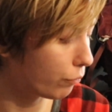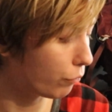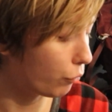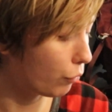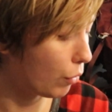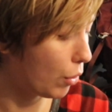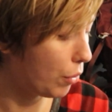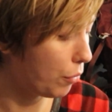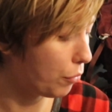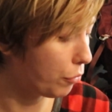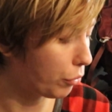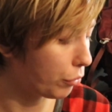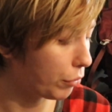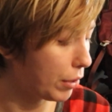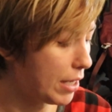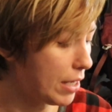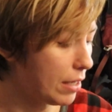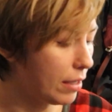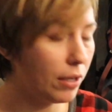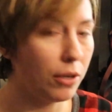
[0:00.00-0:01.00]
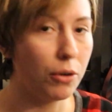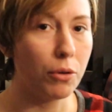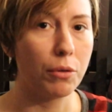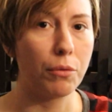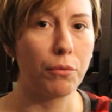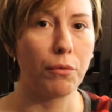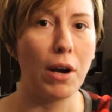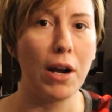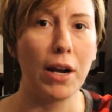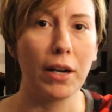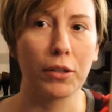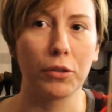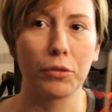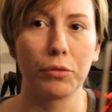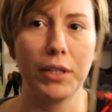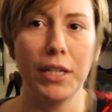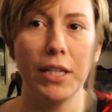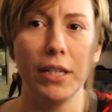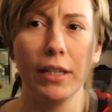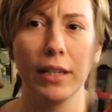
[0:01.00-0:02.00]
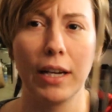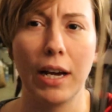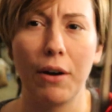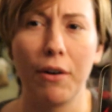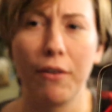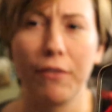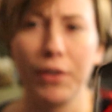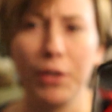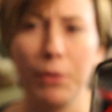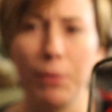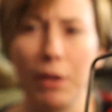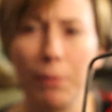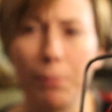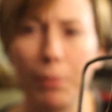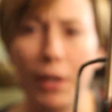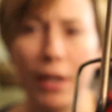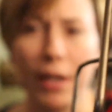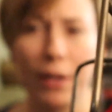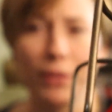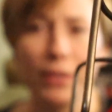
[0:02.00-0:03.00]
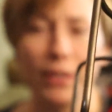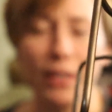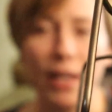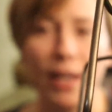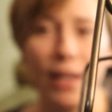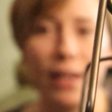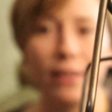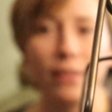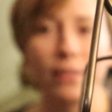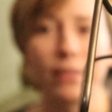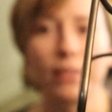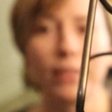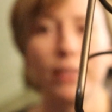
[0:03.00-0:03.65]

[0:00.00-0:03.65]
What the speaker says: Row Creek or Rock Creek, however you want to pronounce that.